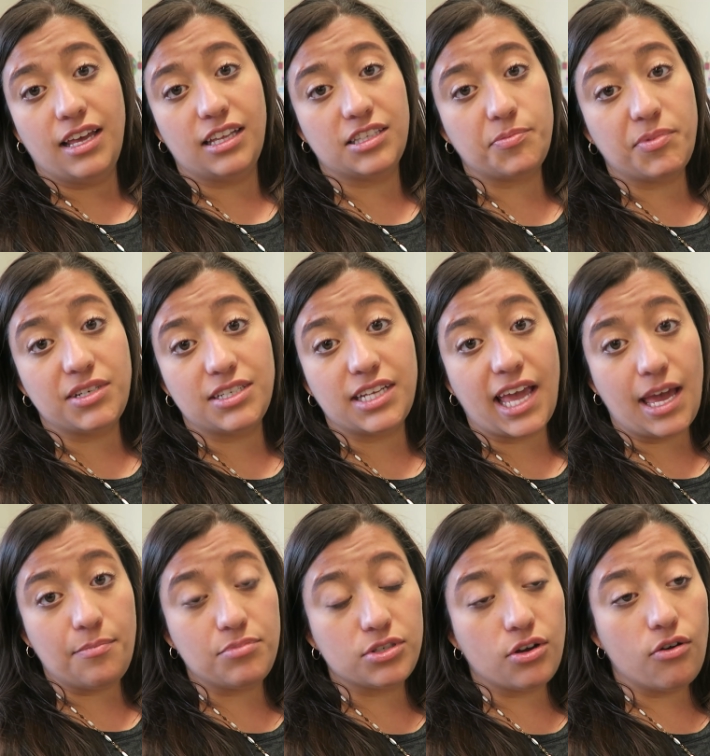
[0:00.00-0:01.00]
It's been
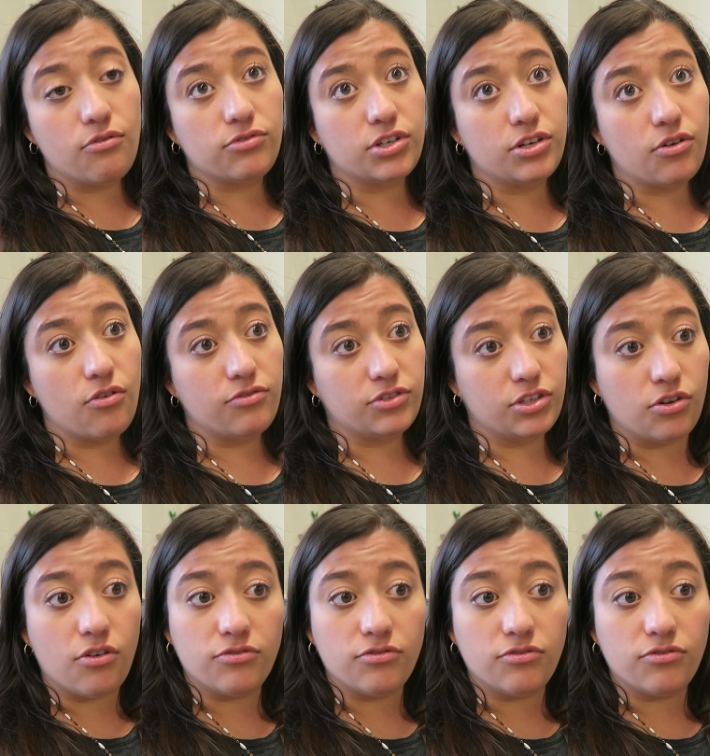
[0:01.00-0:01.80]
taped over and over and